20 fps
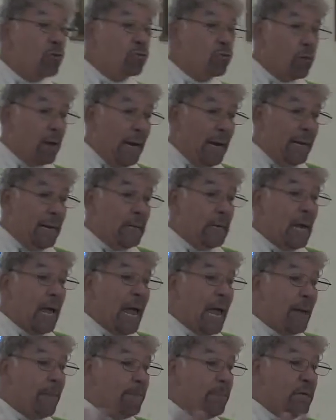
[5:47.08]
right.
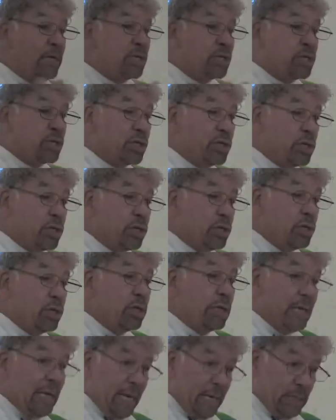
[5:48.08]
And be sh-
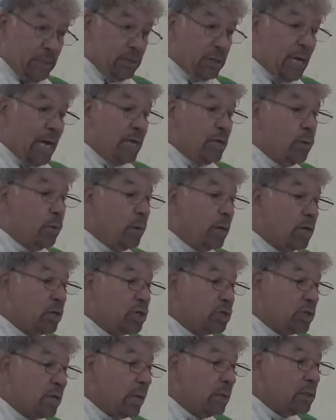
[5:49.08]
yes, and you want
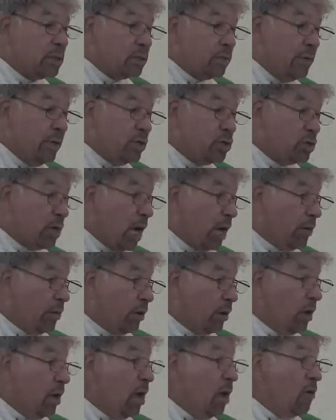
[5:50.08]
to shelter each
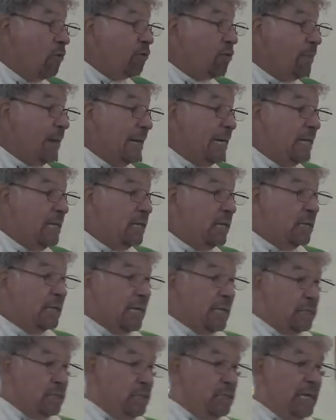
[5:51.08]
other from anything
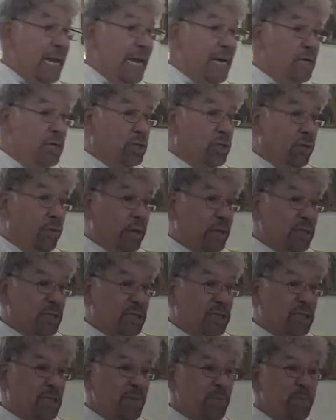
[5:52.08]
that's
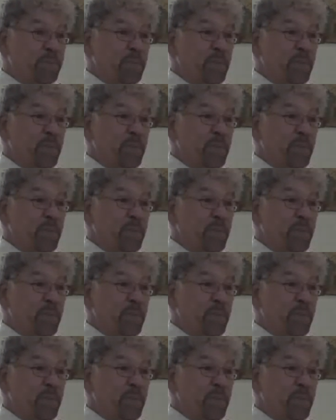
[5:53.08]
dangerous.